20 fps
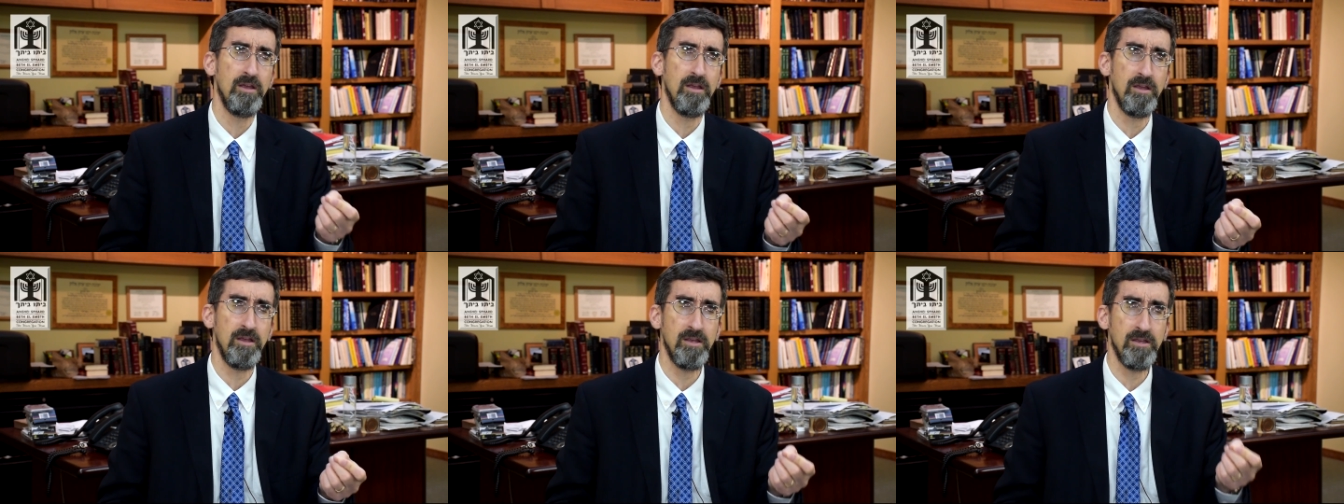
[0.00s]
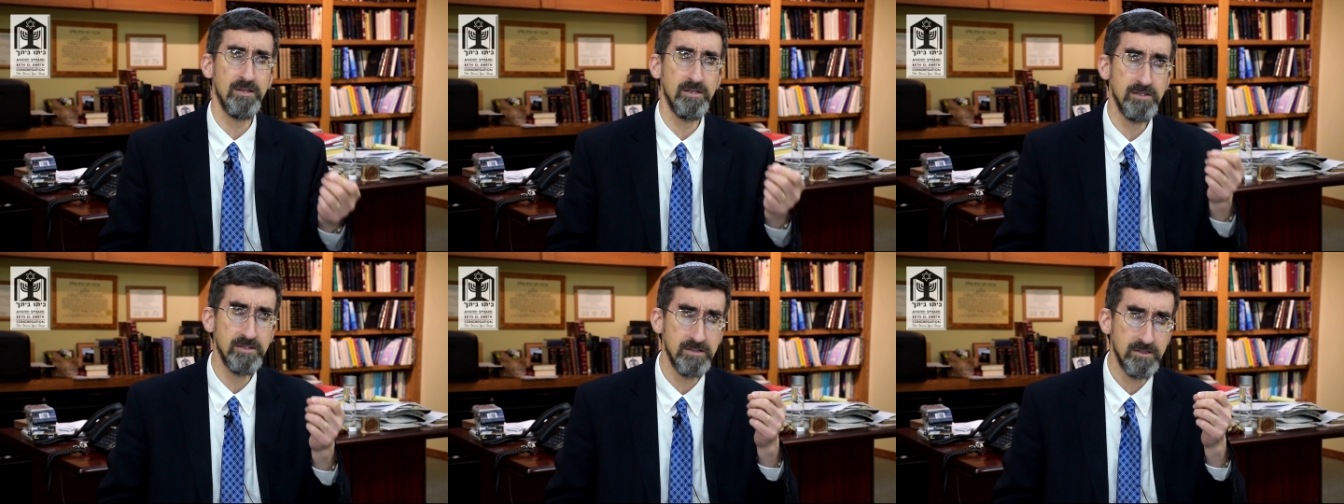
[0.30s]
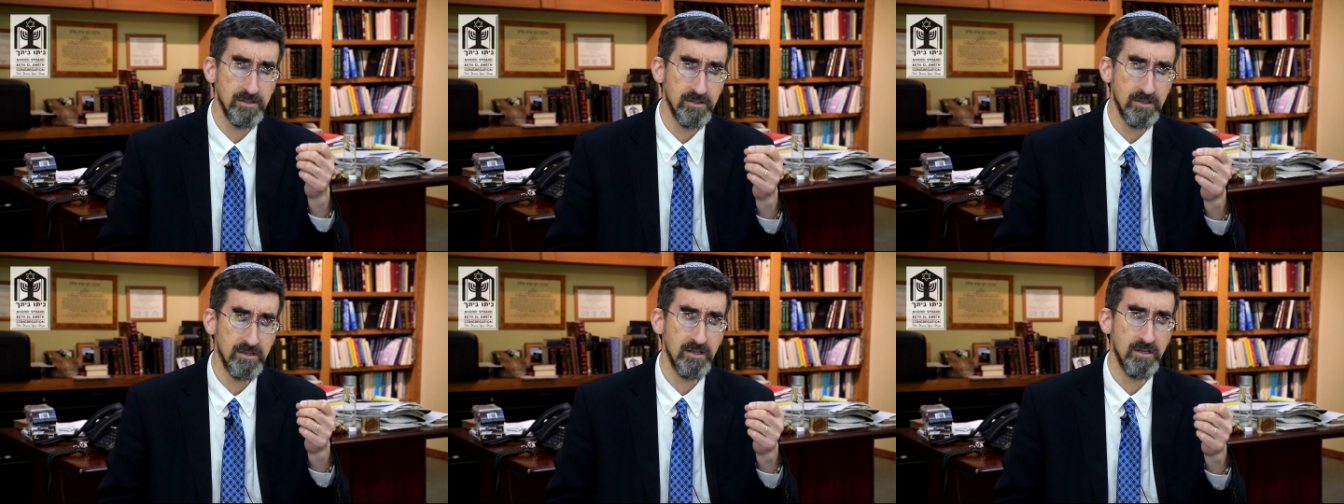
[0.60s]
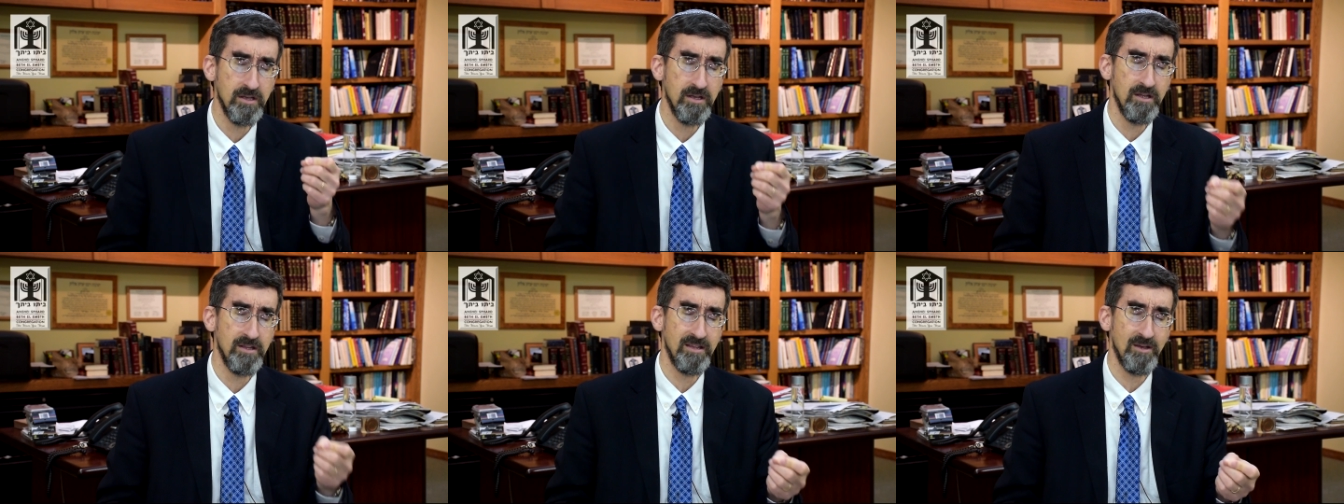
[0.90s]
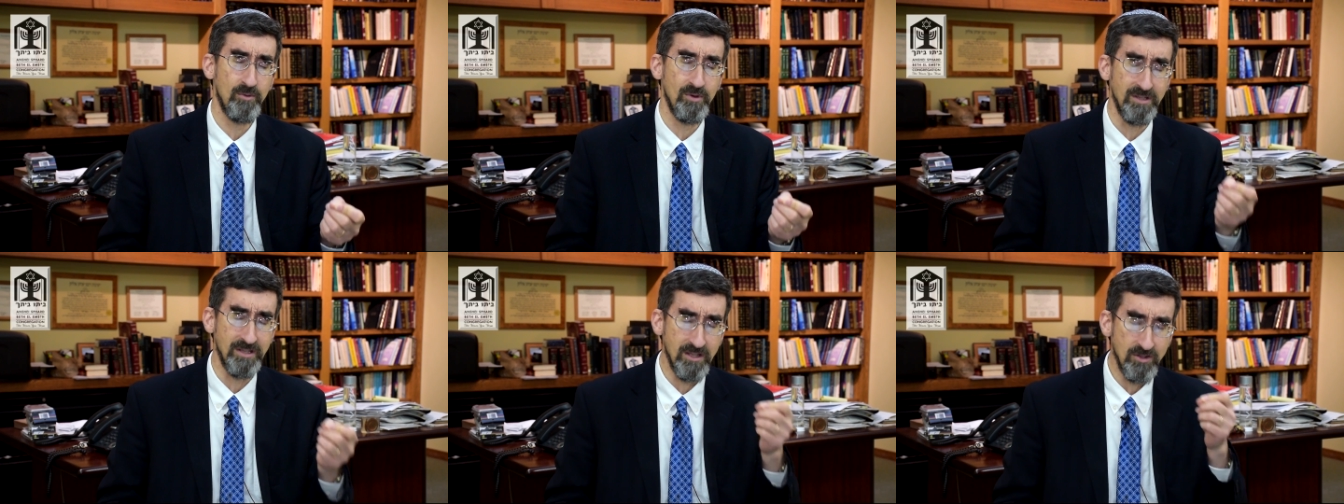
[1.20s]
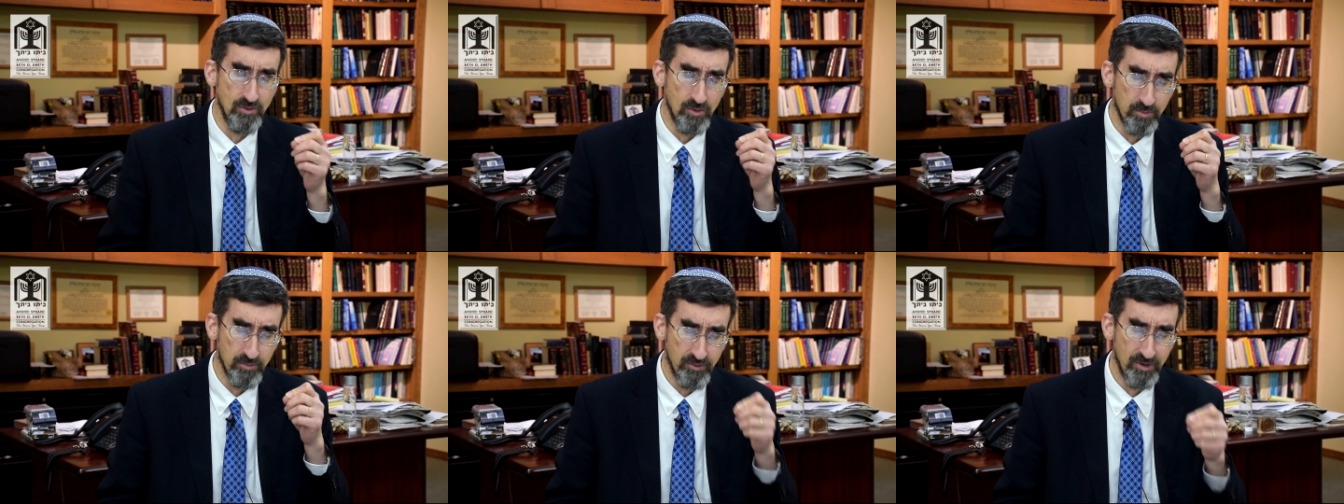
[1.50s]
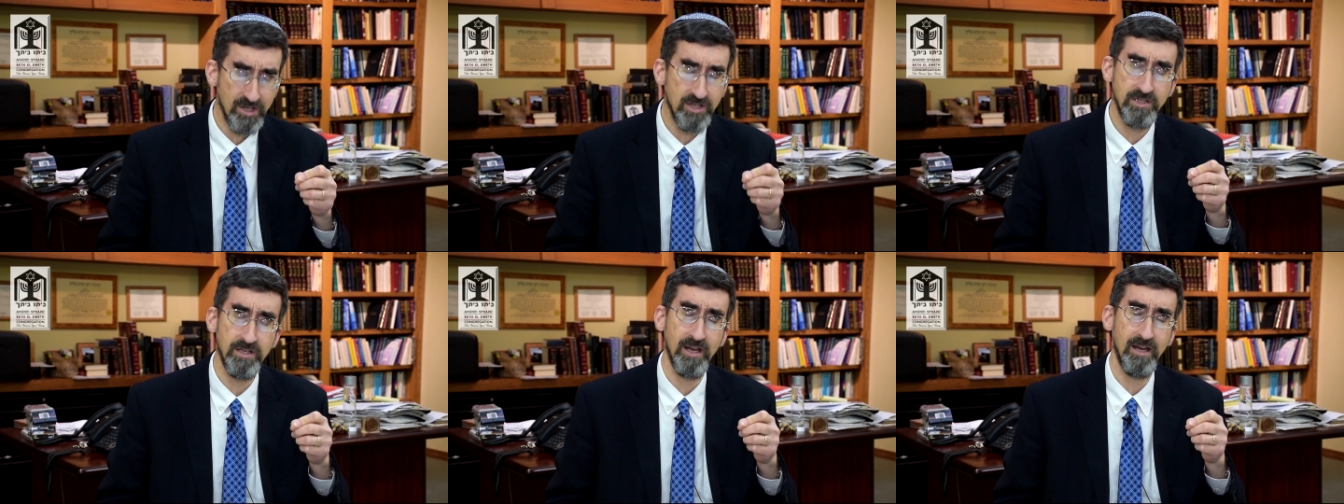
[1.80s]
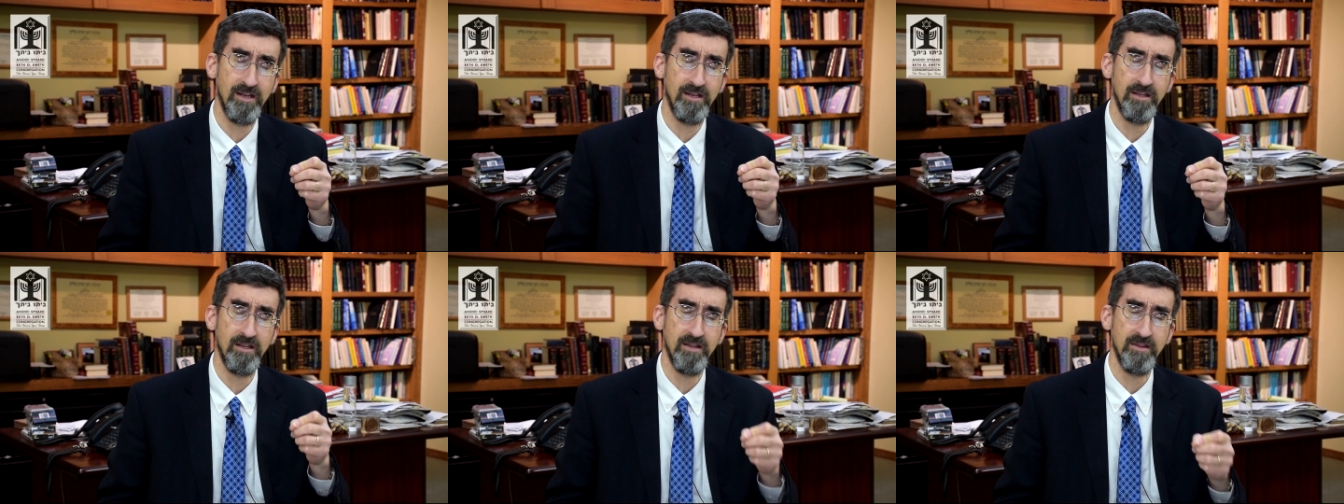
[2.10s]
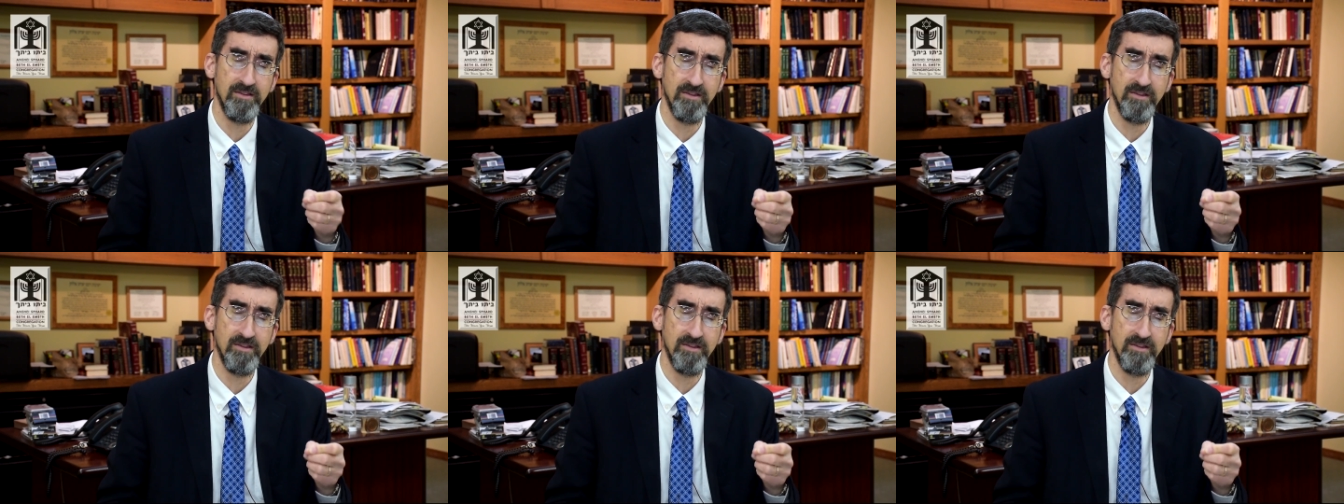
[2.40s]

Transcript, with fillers: is that we need to appreciate